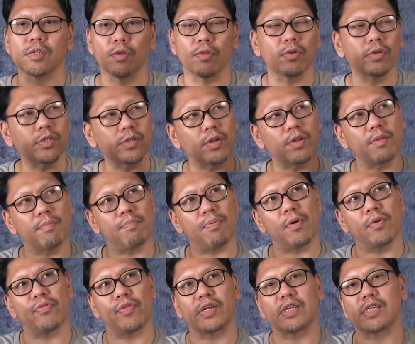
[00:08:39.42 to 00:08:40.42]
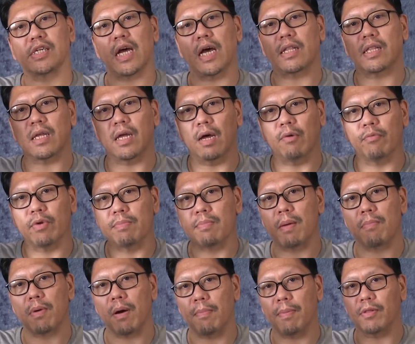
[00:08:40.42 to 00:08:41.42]
So those are the important things you got to
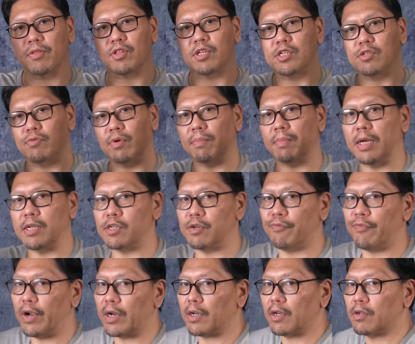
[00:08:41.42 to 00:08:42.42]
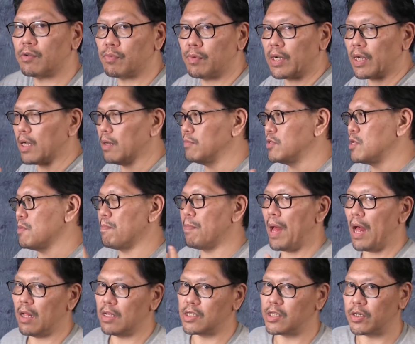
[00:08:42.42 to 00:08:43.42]
remember about these three major factors when it comes to
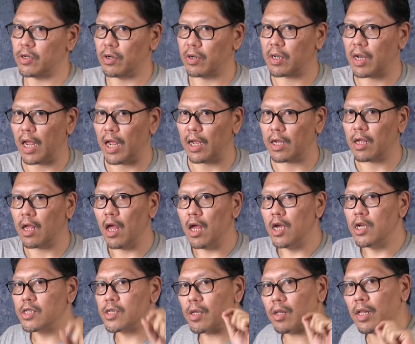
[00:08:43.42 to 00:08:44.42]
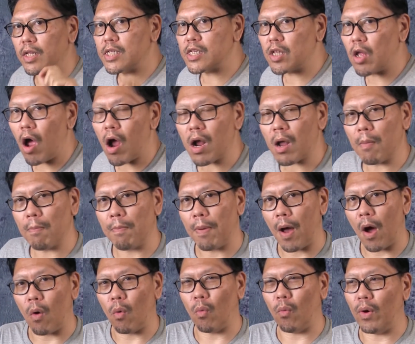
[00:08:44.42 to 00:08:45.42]
balancing your tank. So let's talk
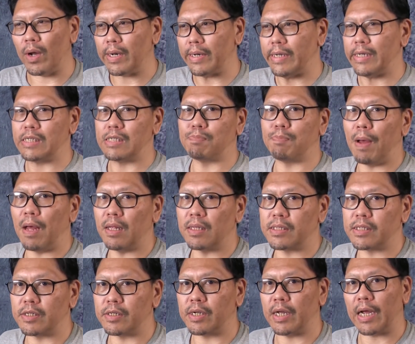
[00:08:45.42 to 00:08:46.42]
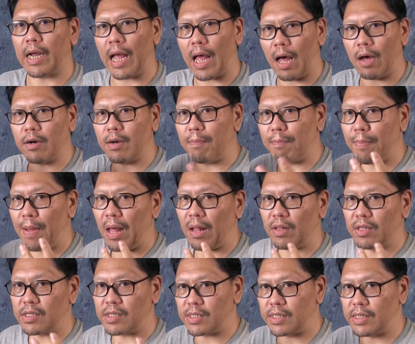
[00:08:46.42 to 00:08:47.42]
about what is balancing your tank, how to
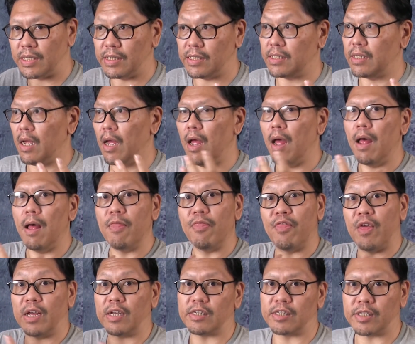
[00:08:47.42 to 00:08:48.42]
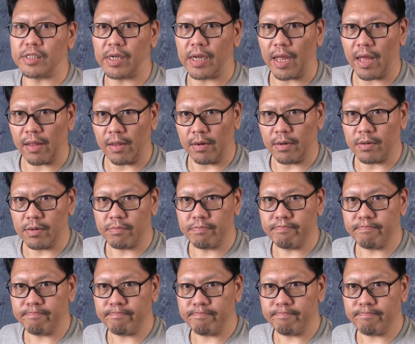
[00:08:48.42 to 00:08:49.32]
balance these things together.